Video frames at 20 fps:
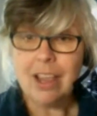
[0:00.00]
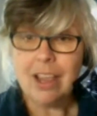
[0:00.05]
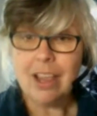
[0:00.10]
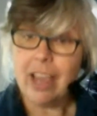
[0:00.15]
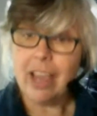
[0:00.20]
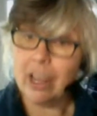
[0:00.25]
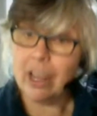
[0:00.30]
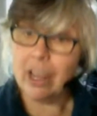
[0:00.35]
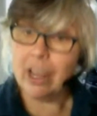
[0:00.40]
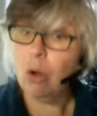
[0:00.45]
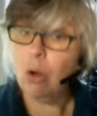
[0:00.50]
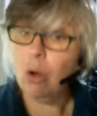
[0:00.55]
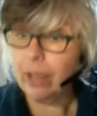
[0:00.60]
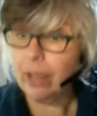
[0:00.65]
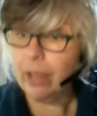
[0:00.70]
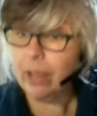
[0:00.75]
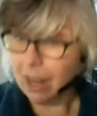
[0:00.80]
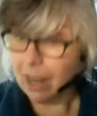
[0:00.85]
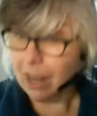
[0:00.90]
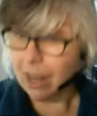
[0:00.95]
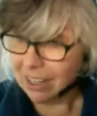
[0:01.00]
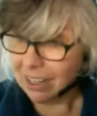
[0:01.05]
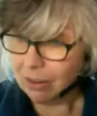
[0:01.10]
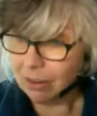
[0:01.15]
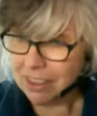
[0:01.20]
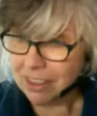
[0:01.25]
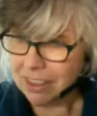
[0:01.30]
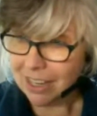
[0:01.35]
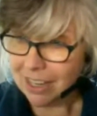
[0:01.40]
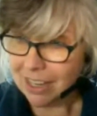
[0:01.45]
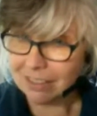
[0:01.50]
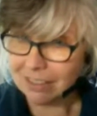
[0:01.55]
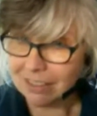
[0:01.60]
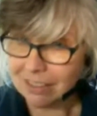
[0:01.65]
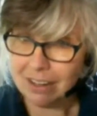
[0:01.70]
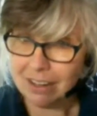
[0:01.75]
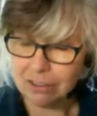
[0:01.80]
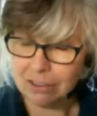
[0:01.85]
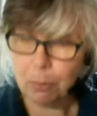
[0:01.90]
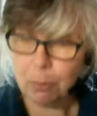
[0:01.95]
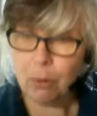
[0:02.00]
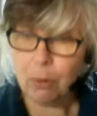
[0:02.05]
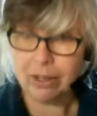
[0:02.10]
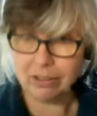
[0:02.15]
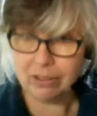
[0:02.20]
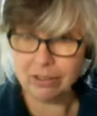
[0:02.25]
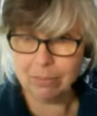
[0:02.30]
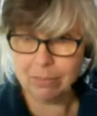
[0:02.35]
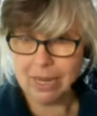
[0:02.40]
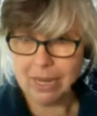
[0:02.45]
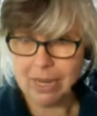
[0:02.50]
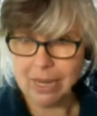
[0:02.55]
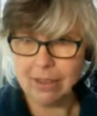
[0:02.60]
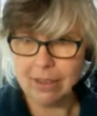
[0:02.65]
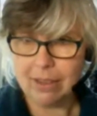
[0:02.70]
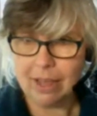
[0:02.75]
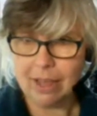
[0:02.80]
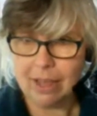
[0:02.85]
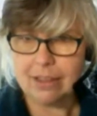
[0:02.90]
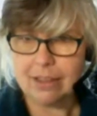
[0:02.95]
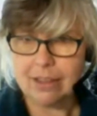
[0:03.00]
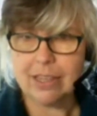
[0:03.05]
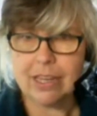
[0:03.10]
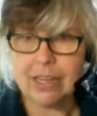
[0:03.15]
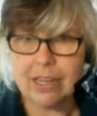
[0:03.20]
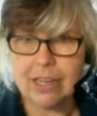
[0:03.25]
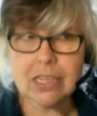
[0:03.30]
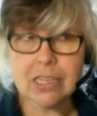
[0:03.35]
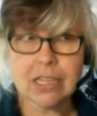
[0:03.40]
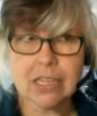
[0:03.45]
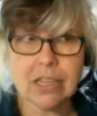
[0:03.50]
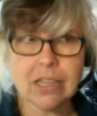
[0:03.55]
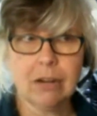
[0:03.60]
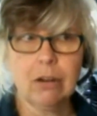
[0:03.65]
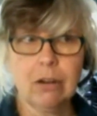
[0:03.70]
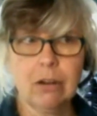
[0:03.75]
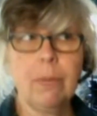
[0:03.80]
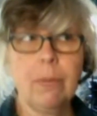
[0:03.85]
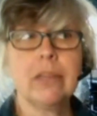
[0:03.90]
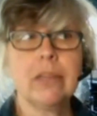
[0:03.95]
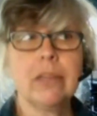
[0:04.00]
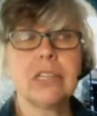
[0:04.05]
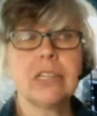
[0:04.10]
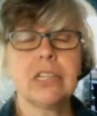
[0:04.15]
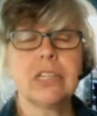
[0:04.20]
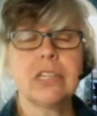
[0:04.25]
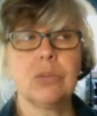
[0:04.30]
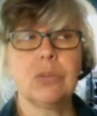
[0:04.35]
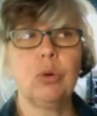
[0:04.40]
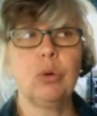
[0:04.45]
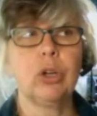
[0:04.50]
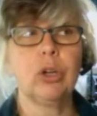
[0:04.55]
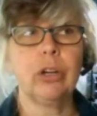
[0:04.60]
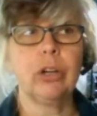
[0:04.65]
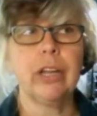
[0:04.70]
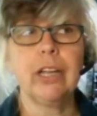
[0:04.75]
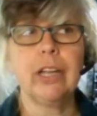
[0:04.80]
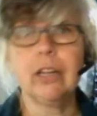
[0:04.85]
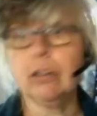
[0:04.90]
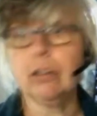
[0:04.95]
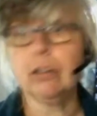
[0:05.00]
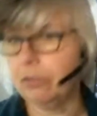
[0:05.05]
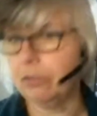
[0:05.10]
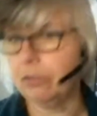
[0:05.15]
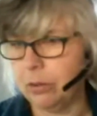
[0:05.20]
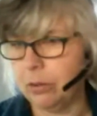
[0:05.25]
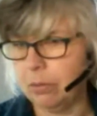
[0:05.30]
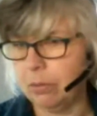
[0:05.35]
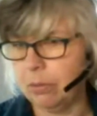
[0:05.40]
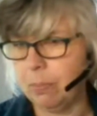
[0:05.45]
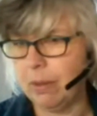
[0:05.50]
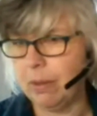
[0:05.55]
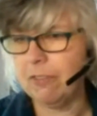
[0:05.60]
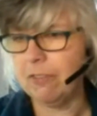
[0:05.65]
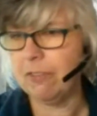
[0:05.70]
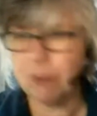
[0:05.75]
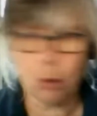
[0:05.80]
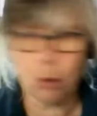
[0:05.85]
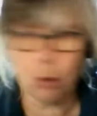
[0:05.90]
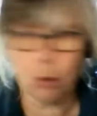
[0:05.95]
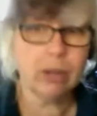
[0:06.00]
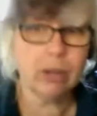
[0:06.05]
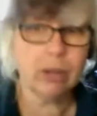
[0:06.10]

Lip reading: And I think it's a nice point to make that these therapists were interviewed before